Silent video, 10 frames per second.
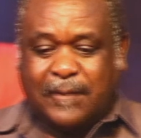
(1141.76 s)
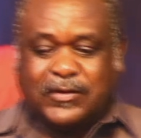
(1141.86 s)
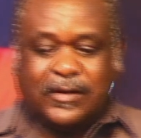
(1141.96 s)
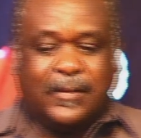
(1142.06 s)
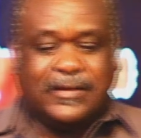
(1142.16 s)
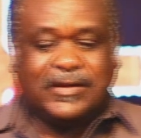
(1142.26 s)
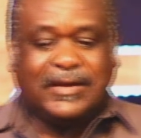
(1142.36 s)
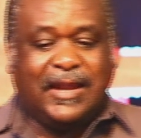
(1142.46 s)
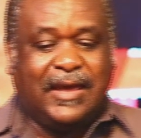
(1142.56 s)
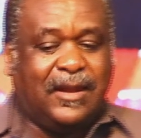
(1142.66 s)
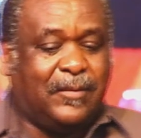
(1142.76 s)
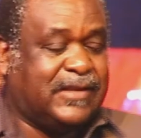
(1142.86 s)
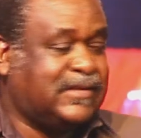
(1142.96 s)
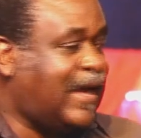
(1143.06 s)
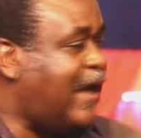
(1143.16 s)
I'm talking about key
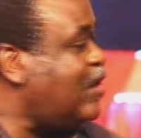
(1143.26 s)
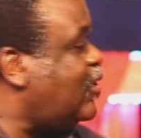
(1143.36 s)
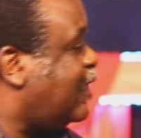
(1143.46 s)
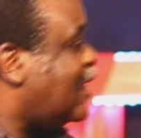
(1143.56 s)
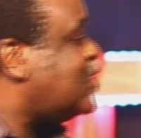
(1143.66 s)
elements. I know there are